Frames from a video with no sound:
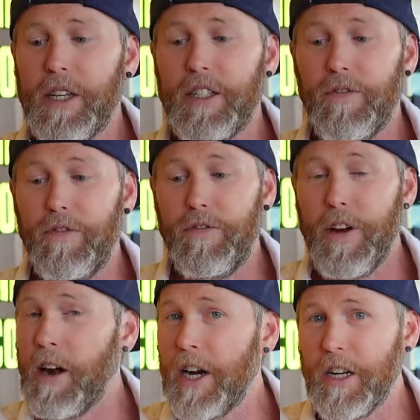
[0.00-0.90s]
It's
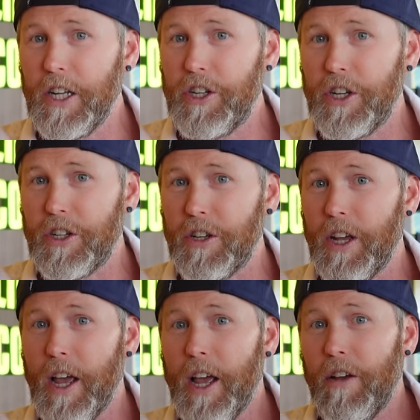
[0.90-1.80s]
very delicious.
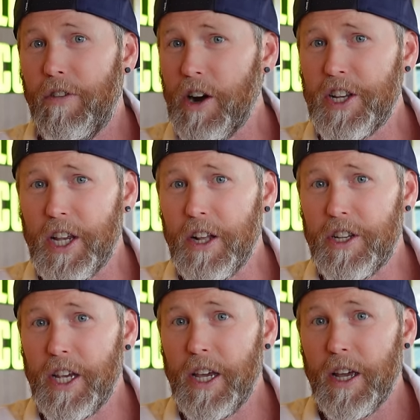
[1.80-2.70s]
Very
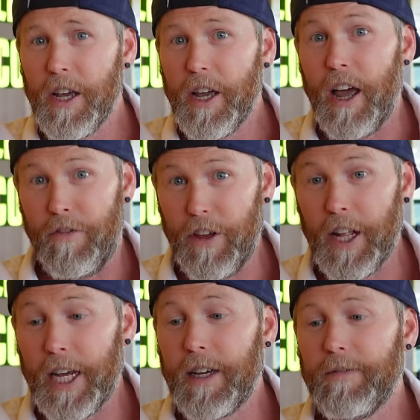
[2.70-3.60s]
sudsy, filling.